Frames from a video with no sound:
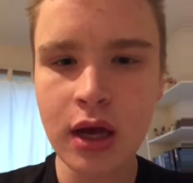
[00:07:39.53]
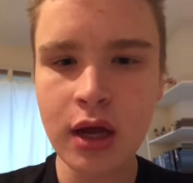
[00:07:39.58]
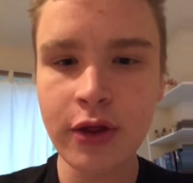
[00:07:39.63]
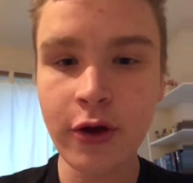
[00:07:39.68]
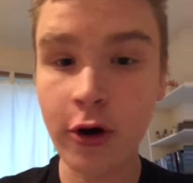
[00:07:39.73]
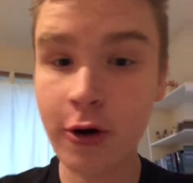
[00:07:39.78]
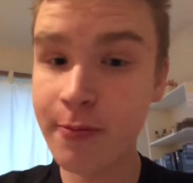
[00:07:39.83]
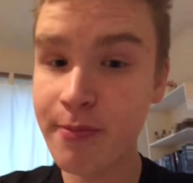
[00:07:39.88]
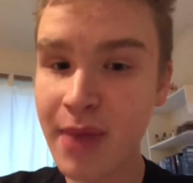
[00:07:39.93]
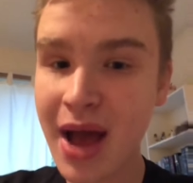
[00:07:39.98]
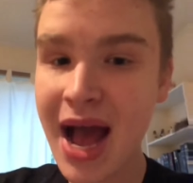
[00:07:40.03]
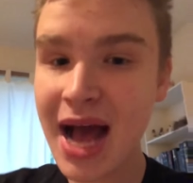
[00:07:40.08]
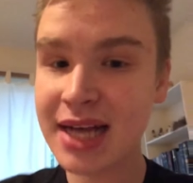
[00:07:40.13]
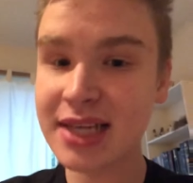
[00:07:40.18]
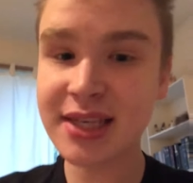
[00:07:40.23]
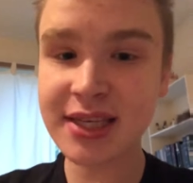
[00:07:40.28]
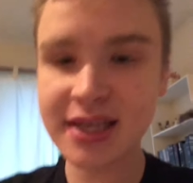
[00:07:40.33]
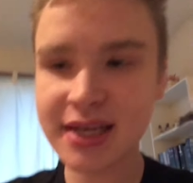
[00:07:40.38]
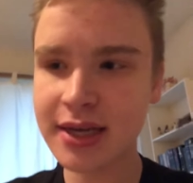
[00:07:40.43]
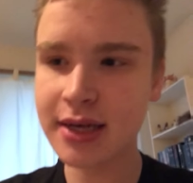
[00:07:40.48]
her
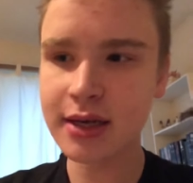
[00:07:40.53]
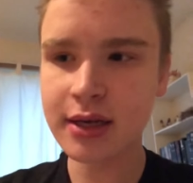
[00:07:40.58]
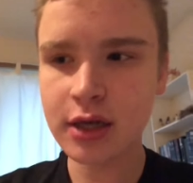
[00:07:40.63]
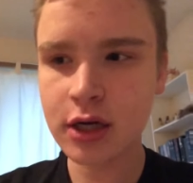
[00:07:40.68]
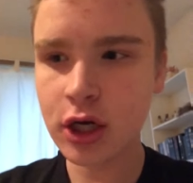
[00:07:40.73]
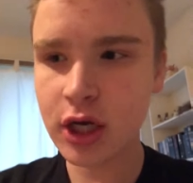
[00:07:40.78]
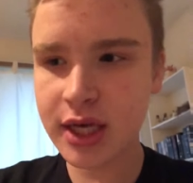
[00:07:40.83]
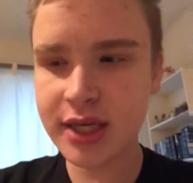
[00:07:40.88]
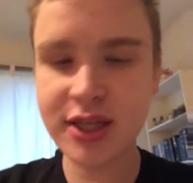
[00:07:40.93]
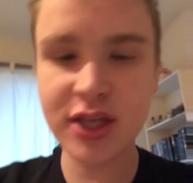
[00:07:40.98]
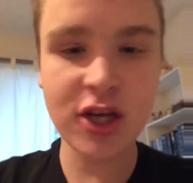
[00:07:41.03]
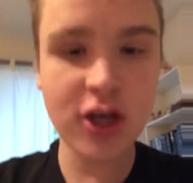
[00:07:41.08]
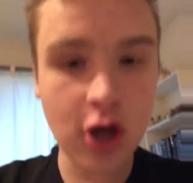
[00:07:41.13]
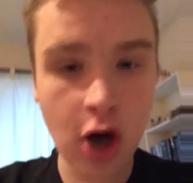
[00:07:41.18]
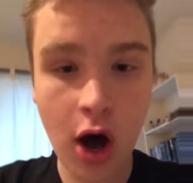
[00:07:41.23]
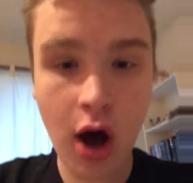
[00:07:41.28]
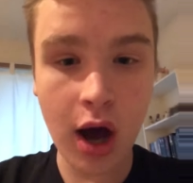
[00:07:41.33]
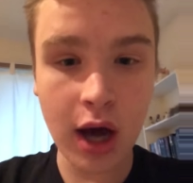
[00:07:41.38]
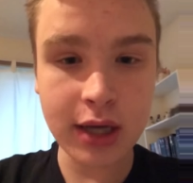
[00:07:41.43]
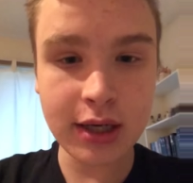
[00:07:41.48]
mask is
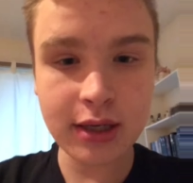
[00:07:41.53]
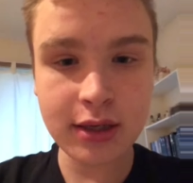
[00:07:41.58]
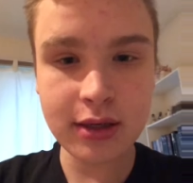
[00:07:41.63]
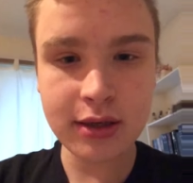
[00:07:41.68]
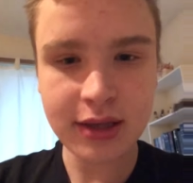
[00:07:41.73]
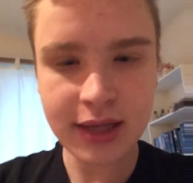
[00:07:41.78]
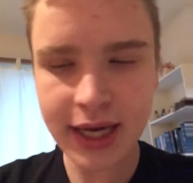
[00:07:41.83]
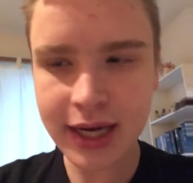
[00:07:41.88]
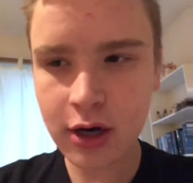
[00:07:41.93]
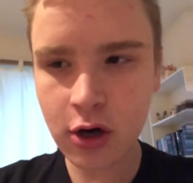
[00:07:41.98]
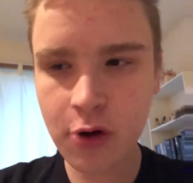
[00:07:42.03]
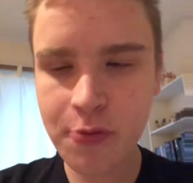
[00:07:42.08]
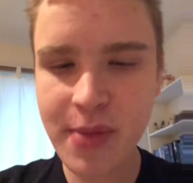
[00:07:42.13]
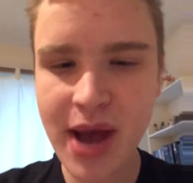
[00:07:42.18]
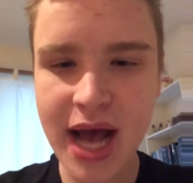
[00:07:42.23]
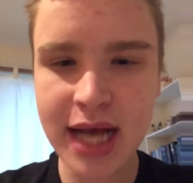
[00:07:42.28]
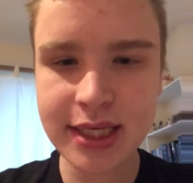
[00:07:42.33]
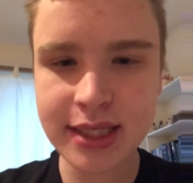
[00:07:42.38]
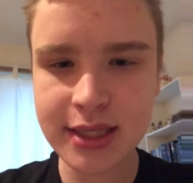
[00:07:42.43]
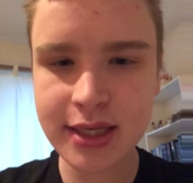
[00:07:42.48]
gone. Like her
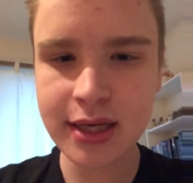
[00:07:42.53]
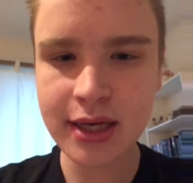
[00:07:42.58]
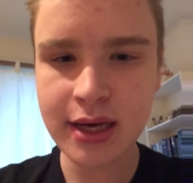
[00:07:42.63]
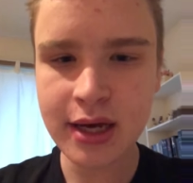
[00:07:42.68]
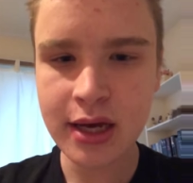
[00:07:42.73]
mask,